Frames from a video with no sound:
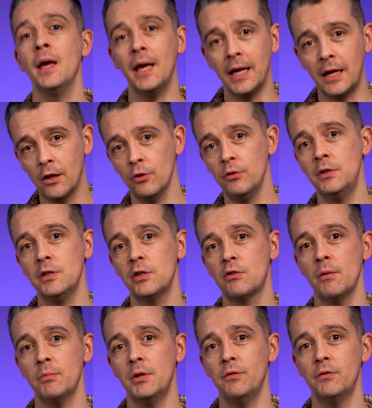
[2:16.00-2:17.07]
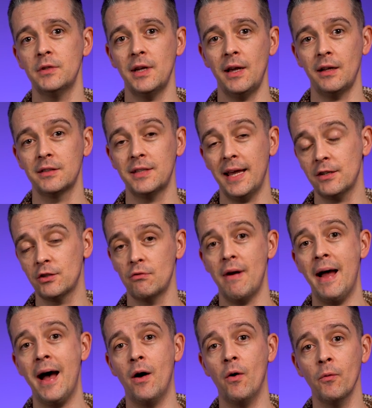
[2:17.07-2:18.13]
include descriptive te text
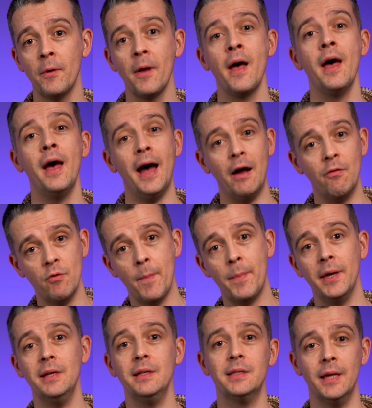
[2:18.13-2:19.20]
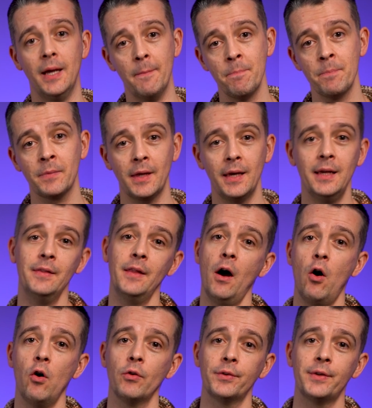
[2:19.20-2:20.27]
around and repeat it in the
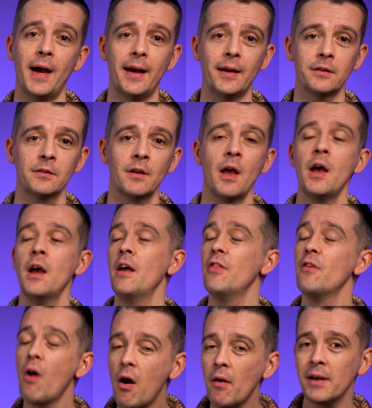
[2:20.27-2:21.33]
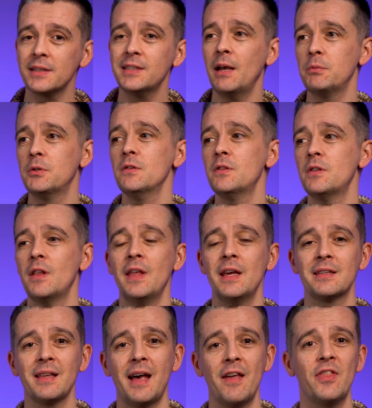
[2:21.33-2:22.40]
alt tags. There are exceptions to
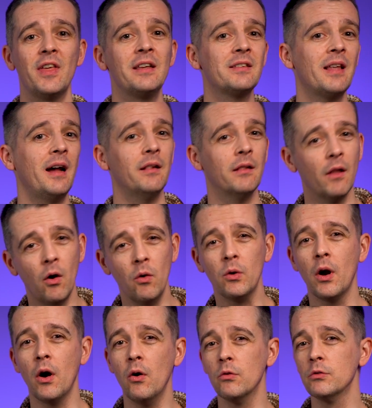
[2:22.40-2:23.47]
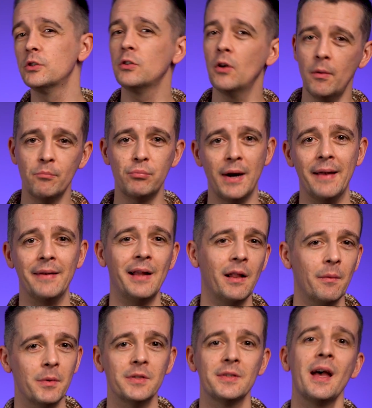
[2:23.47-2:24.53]
this, like things like logos, certain brand
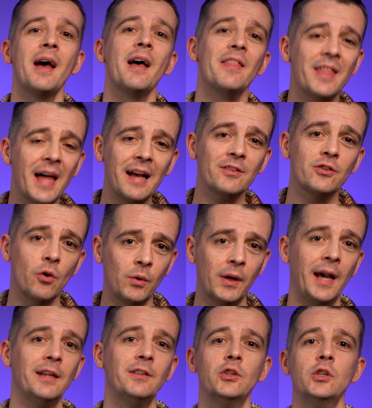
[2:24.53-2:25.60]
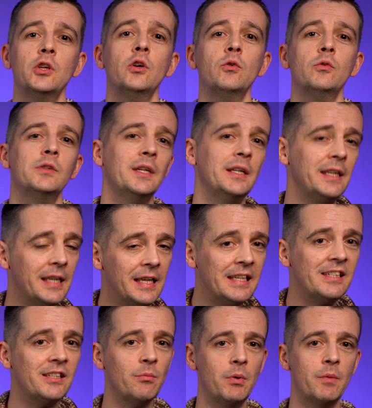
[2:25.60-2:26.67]
elements. That's okay to use. It
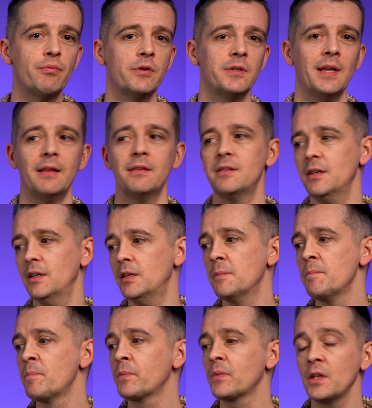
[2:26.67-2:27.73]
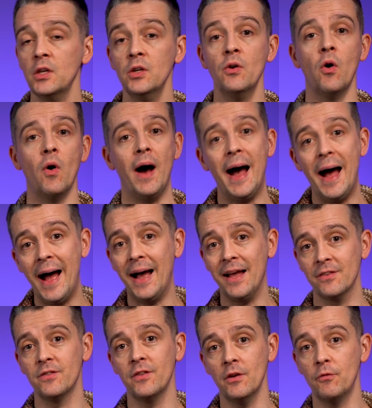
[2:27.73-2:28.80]
needs to be presented, you know,
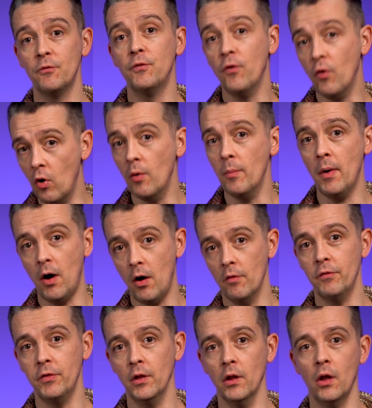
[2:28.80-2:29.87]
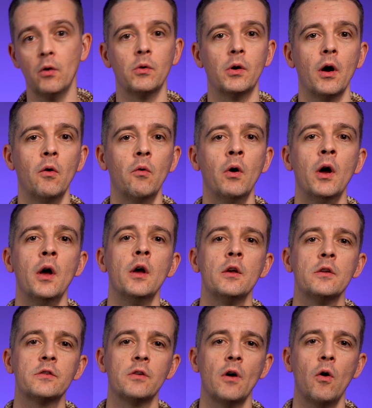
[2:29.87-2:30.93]
as the form of the logo.
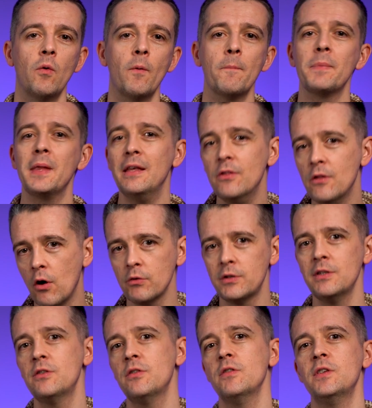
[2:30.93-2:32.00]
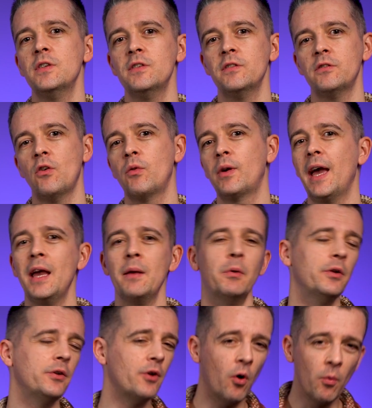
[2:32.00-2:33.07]
So in those instances, it's okay,
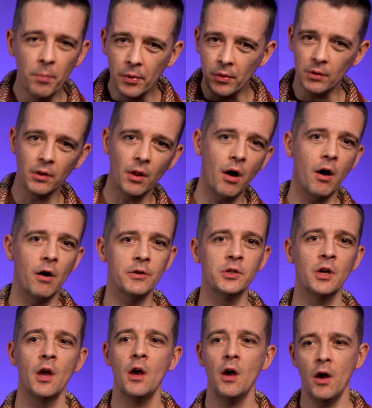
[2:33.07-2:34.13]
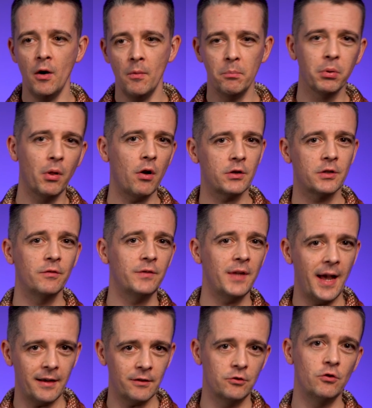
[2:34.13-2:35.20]
but don't put large uh, blocks of
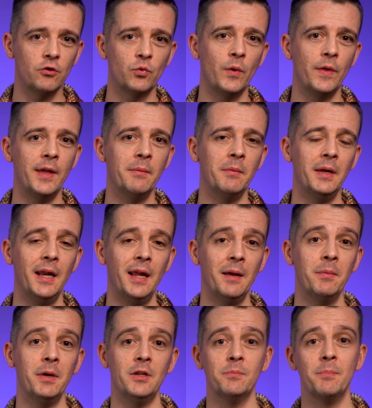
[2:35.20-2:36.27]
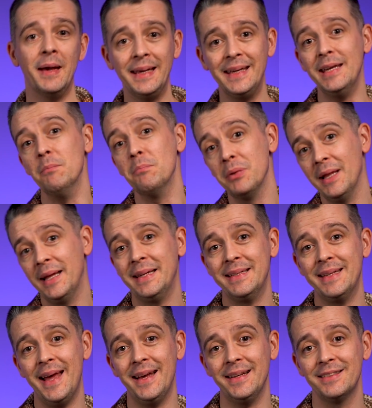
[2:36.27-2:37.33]
text just within an image. Make it plain
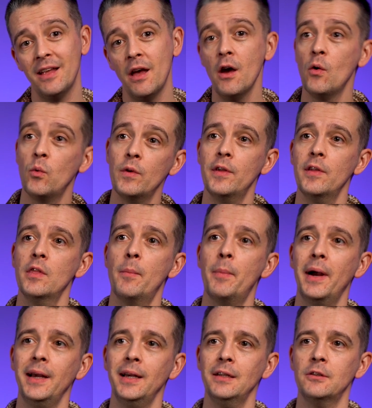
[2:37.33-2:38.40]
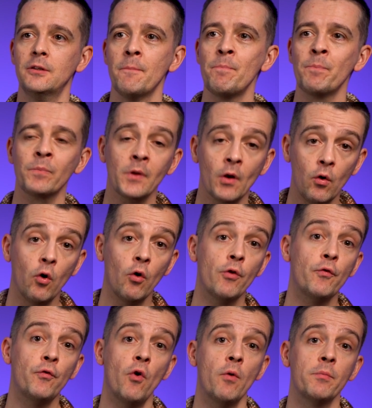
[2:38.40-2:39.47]
text within the page. Other
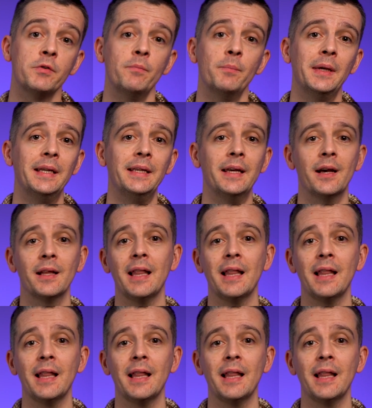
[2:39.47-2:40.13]
forms of media